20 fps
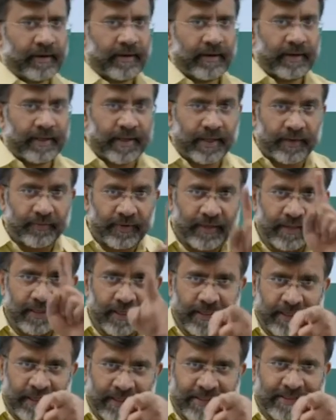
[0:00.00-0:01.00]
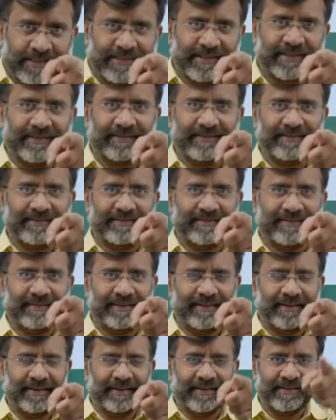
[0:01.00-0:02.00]
given in the text.
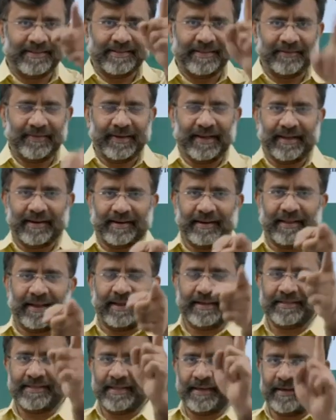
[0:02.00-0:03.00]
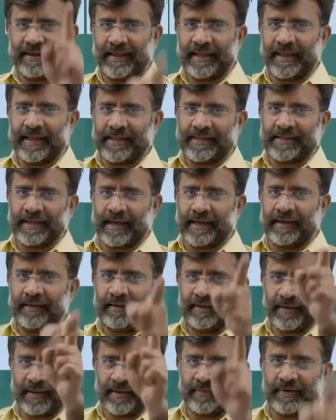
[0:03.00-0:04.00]
Similar reaction
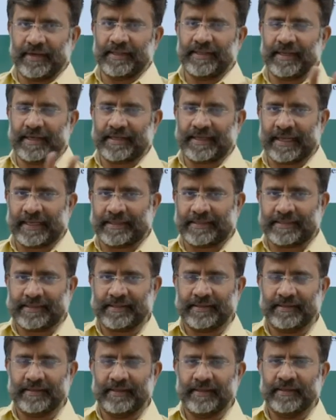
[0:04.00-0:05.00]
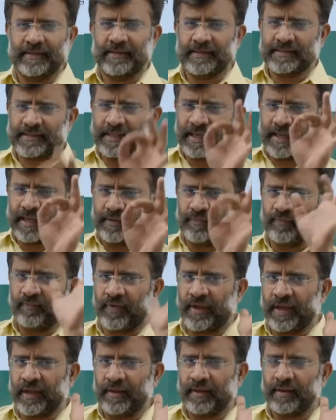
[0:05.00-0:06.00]
ethine given in the text. The same
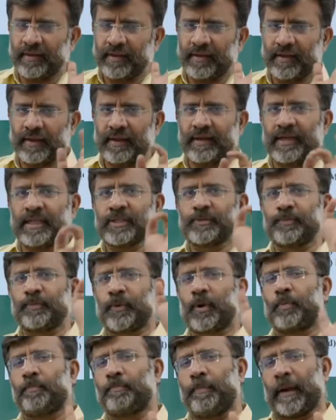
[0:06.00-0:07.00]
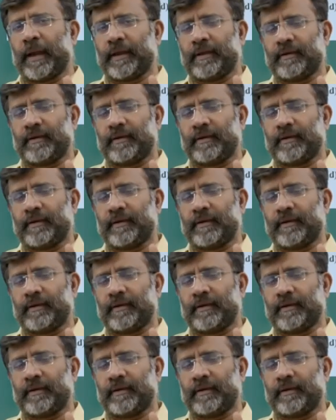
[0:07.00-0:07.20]
way it is propine.